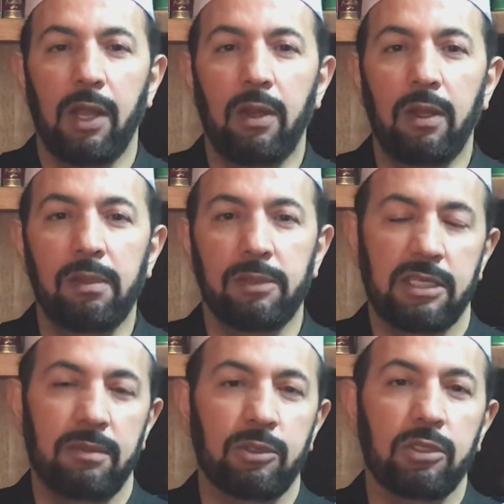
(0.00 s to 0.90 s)
All
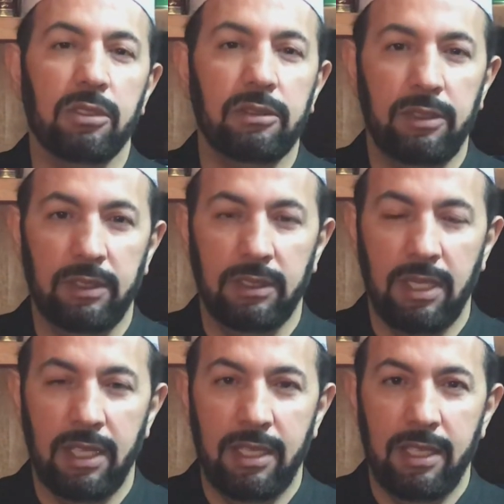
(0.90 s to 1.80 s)
Muslim children
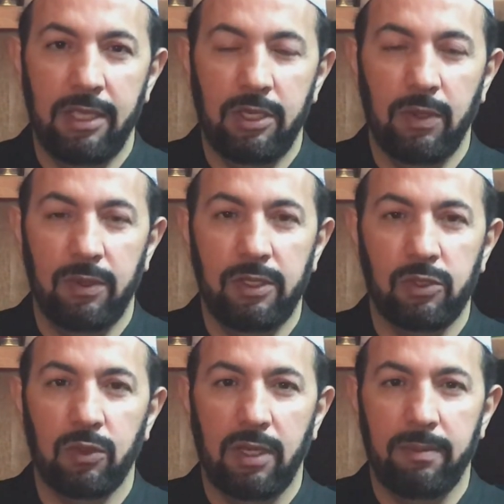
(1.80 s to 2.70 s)
know the
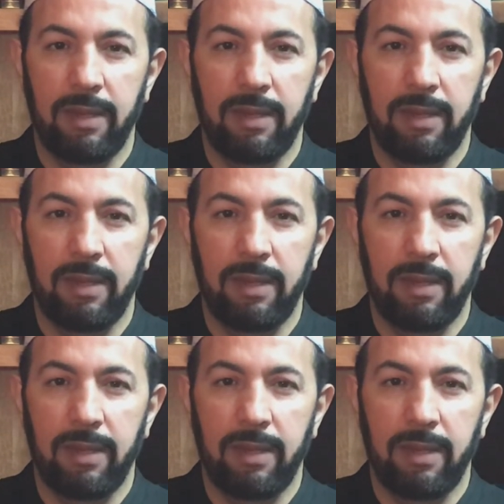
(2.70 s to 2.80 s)
surah